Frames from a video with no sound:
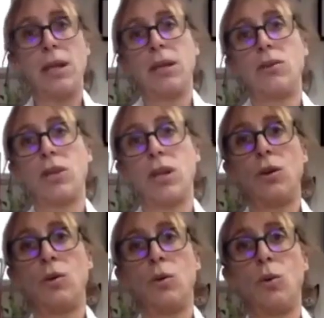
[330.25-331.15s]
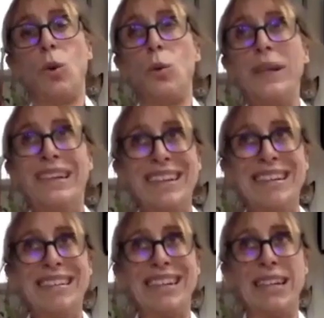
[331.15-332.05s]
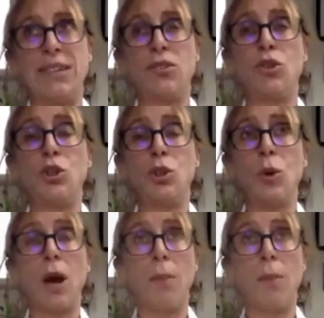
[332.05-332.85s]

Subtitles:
So what we did is to